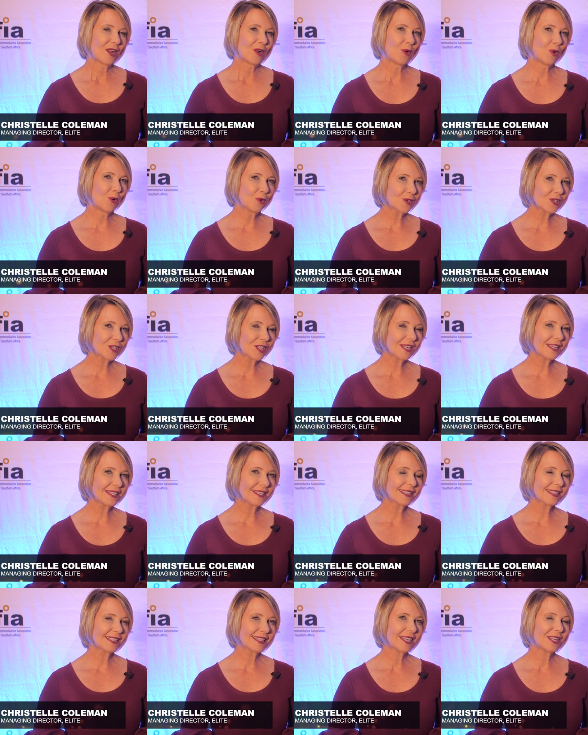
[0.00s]
launching
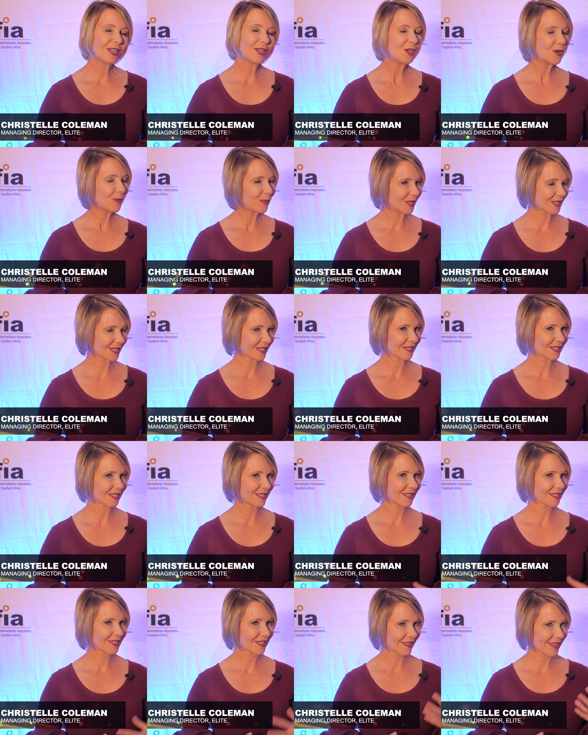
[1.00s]
a new business
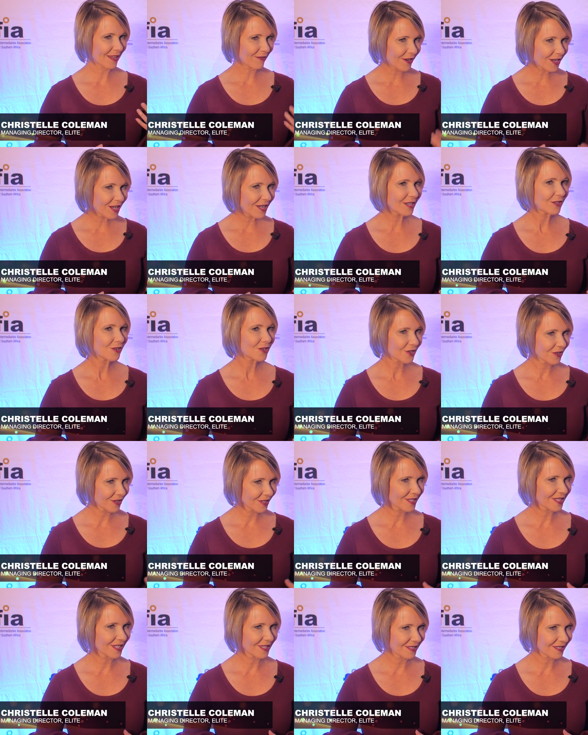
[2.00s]
in the South African
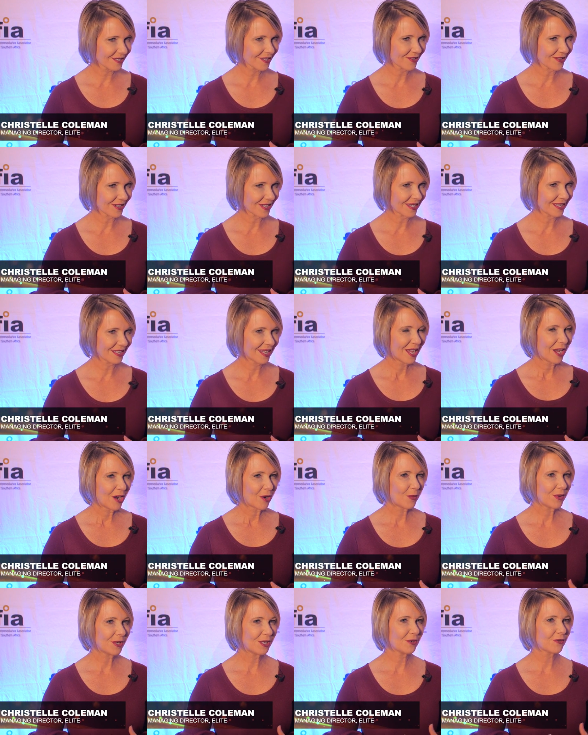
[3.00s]
insurance industry
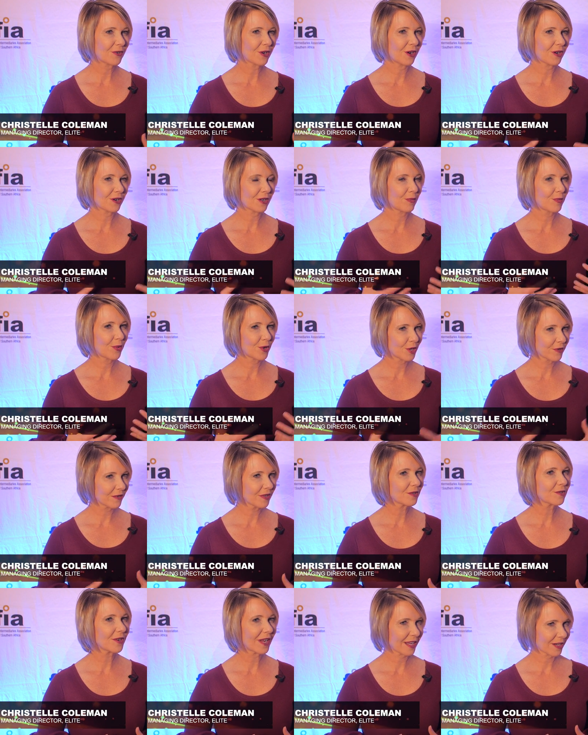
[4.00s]
when you've got a
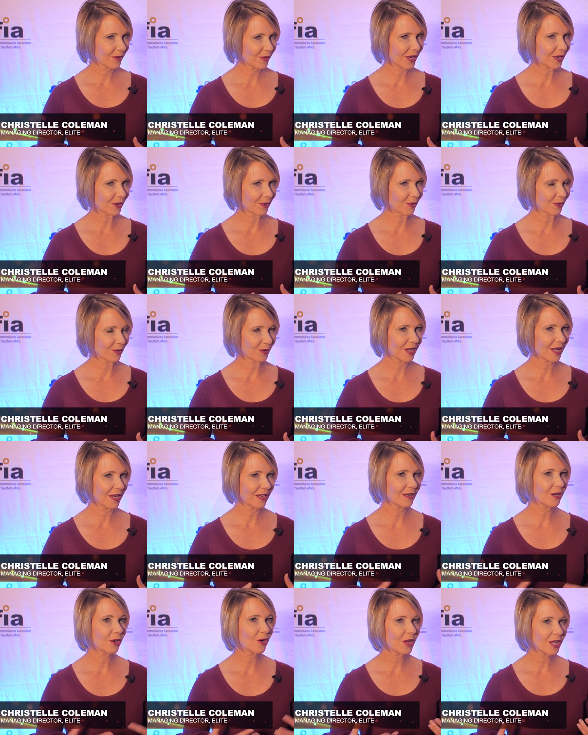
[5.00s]
proven track record
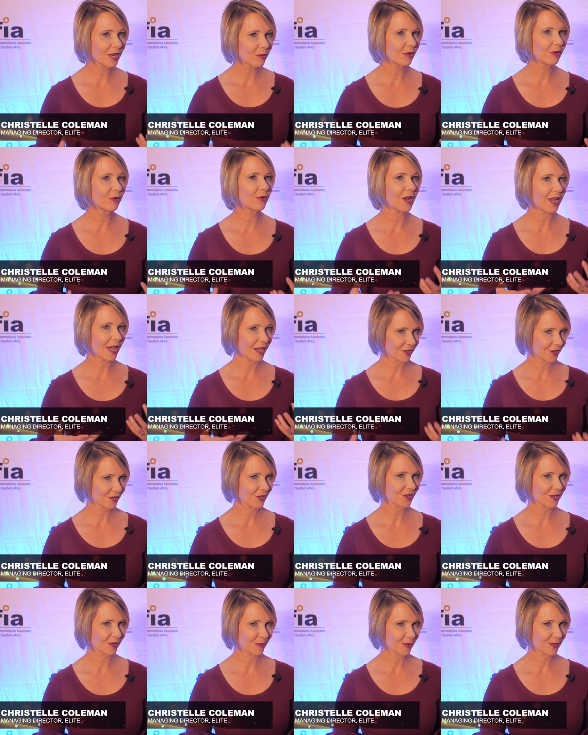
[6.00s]
and incredible
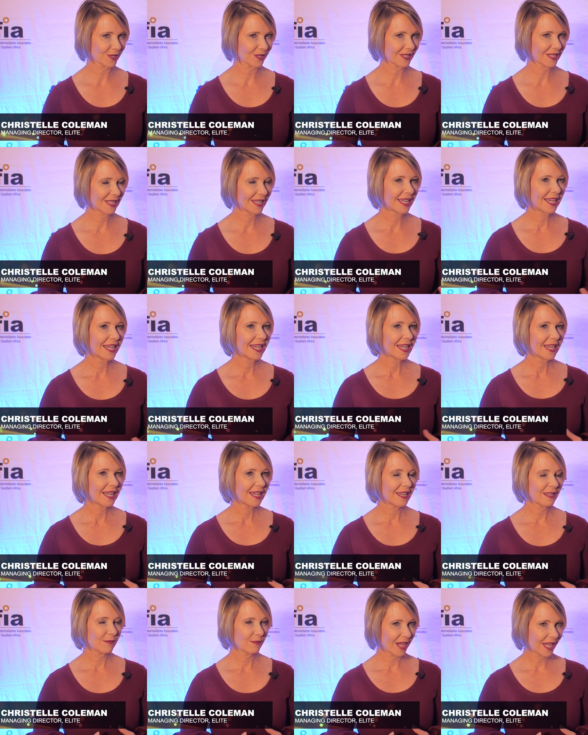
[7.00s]
relationships,
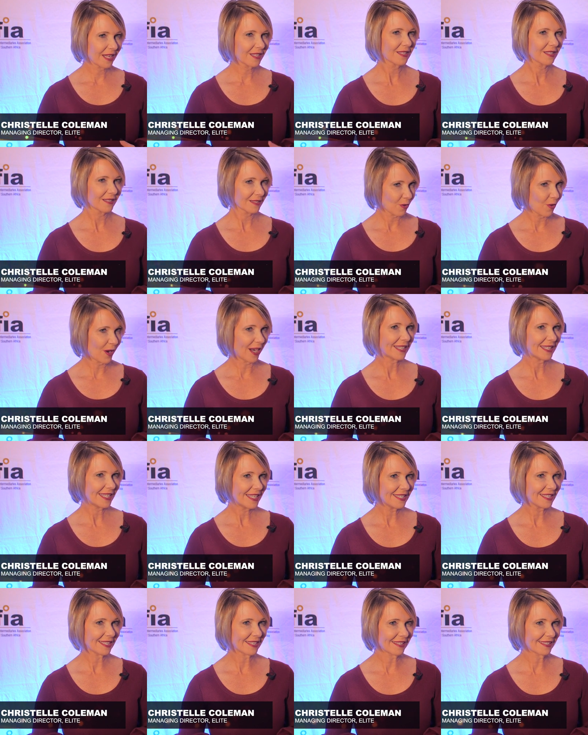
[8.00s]
it makes it quite
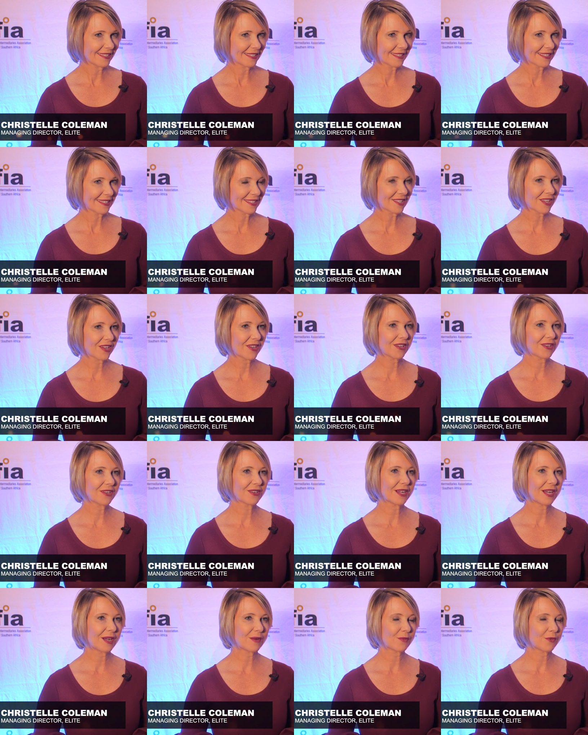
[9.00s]
easy.
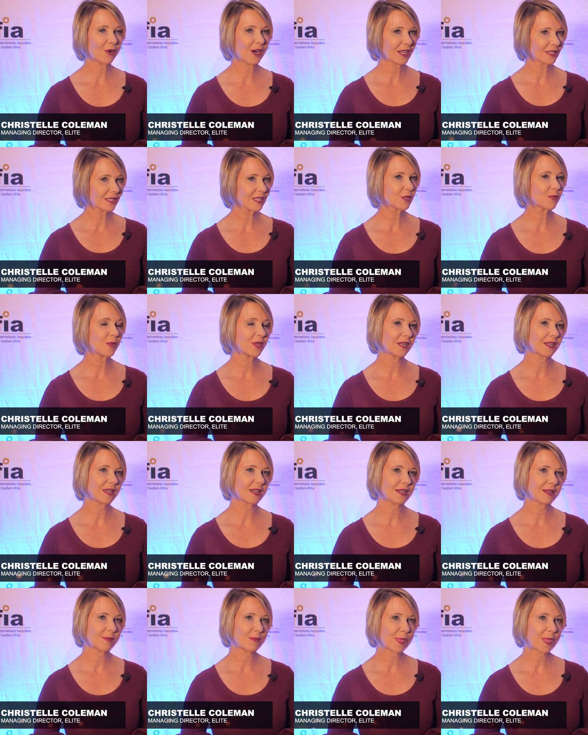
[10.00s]
So um, for us, it's been
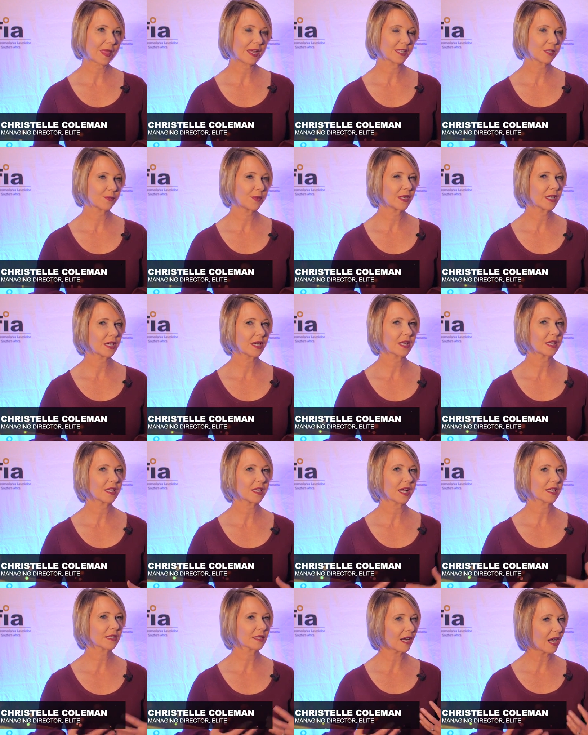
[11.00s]
um, it's been a,
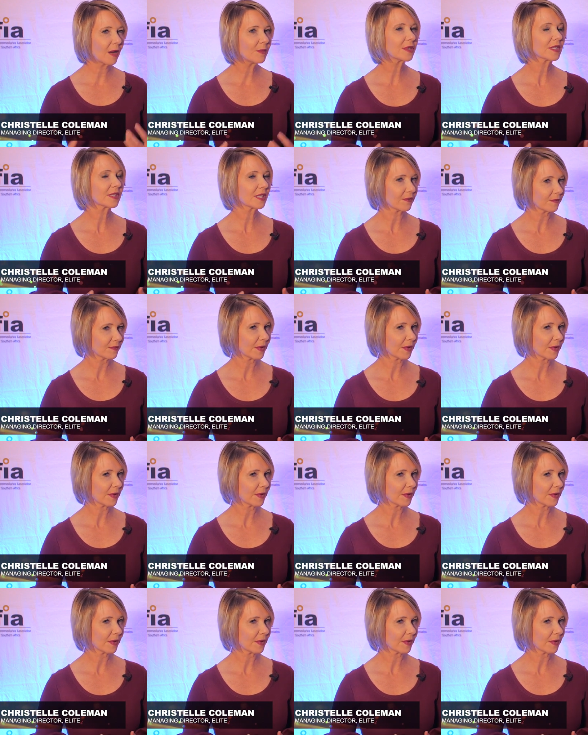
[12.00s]
at times